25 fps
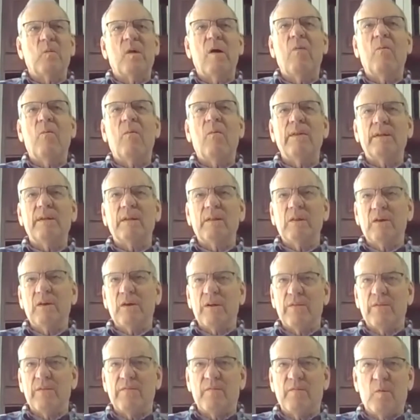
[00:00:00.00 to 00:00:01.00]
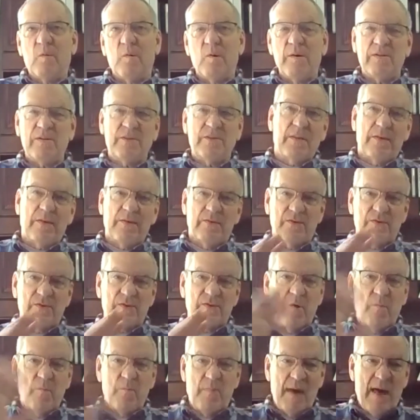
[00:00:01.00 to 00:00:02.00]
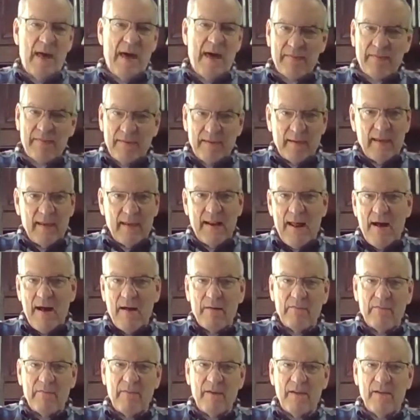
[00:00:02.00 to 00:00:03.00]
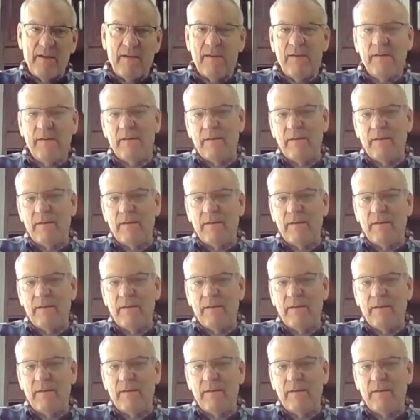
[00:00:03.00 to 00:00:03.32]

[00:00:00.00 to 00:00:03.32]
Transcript: when you look at a forest and there's no path to get out of it,